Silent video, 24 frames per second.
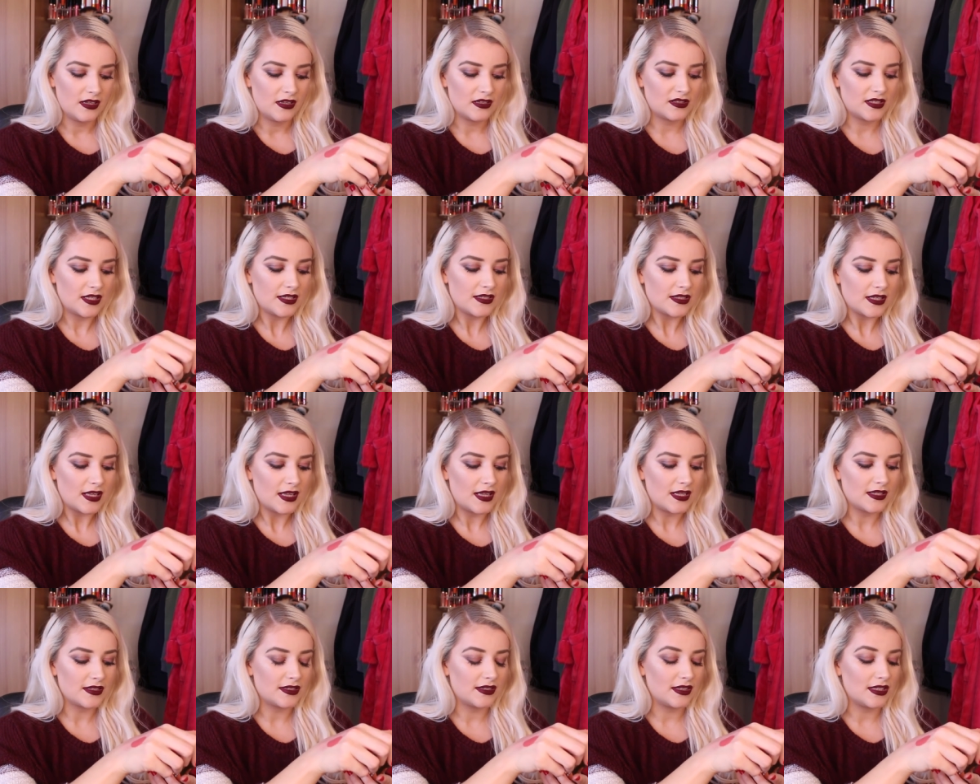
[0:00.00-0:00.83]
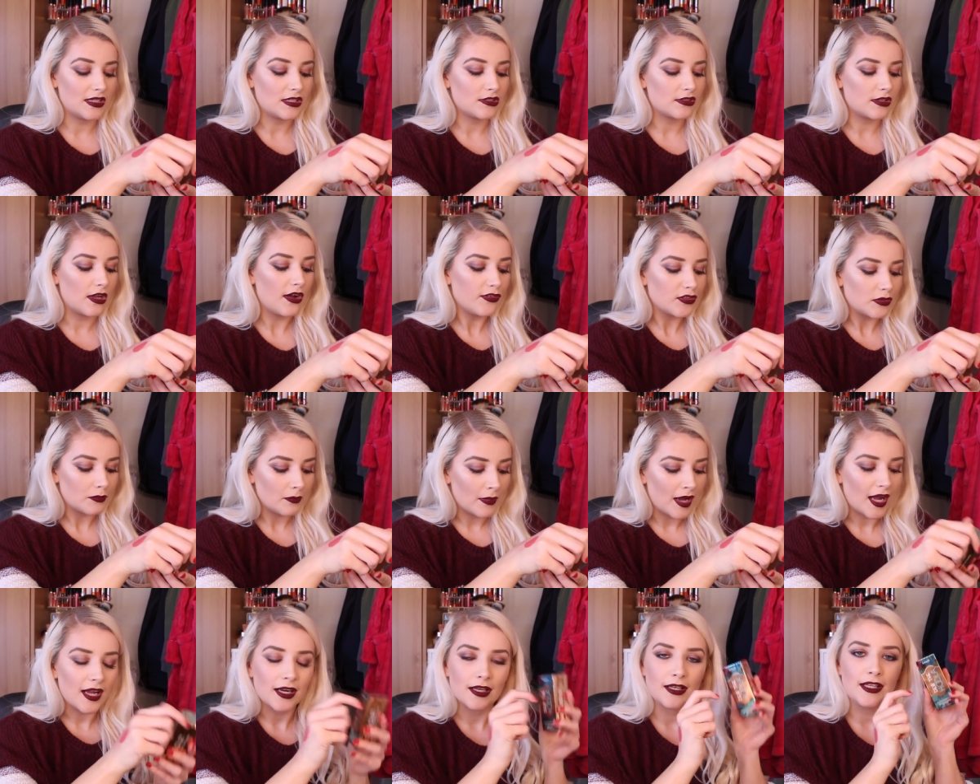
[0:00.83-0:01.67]
So this is the Soft
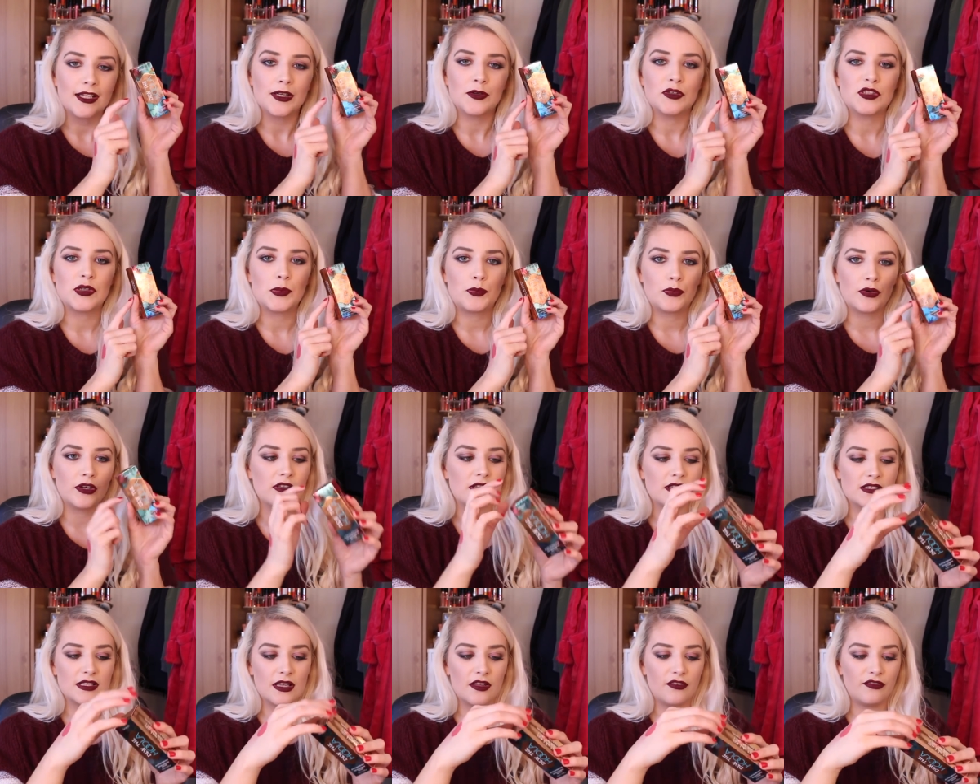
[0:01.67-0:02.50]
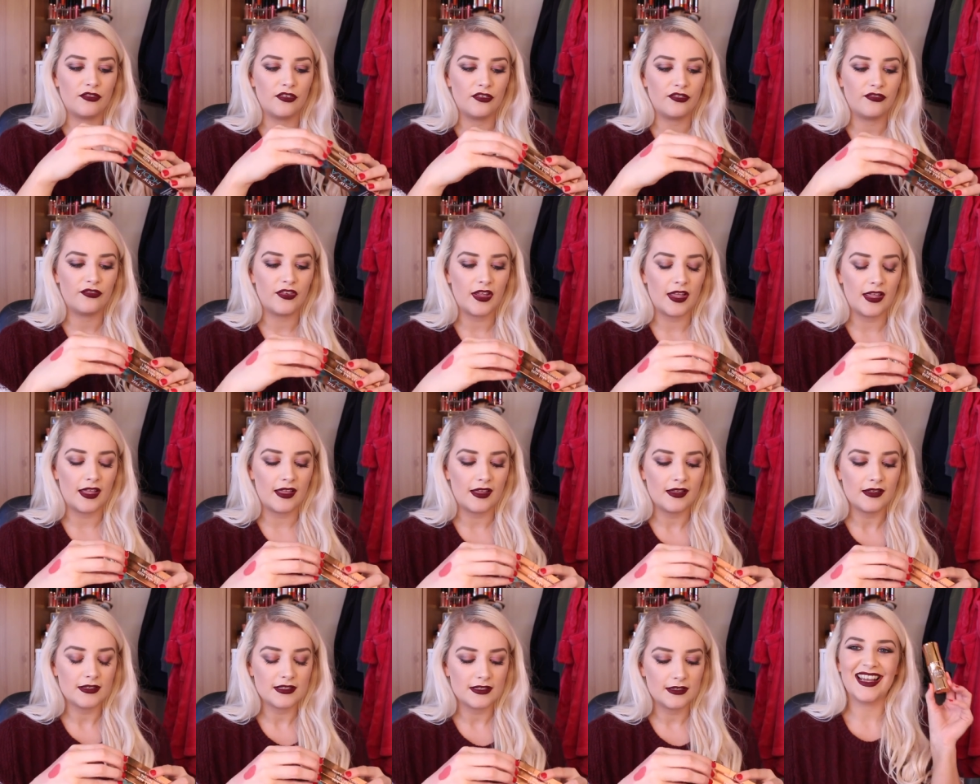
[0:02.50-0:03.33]
Matte Liquid Bronzer for
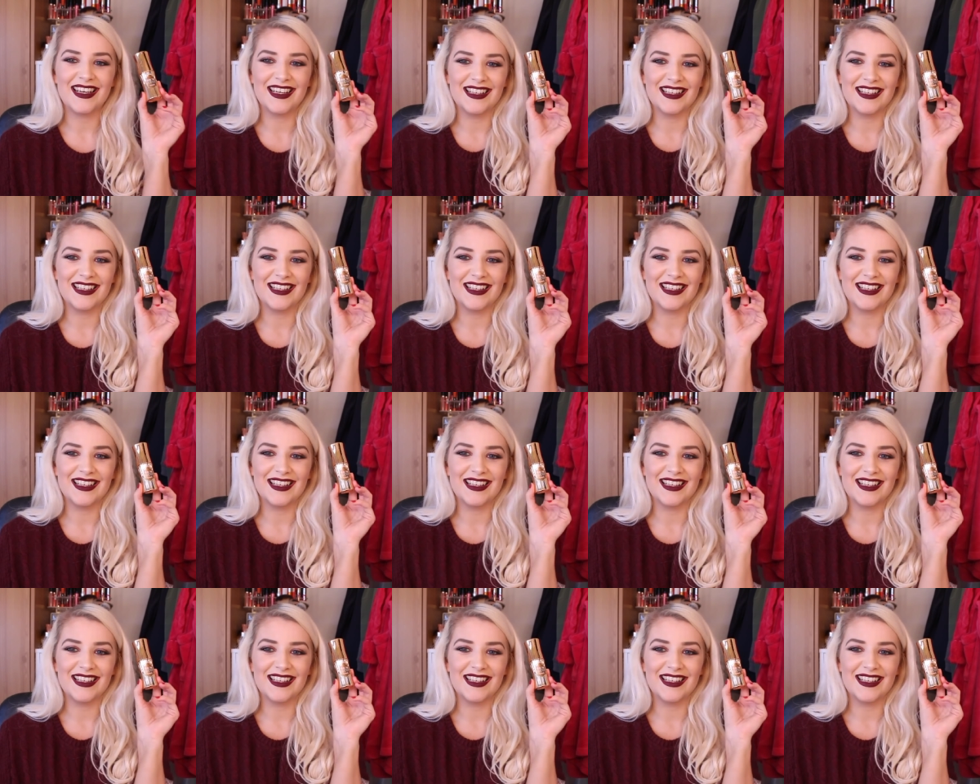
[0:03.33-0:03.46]
face,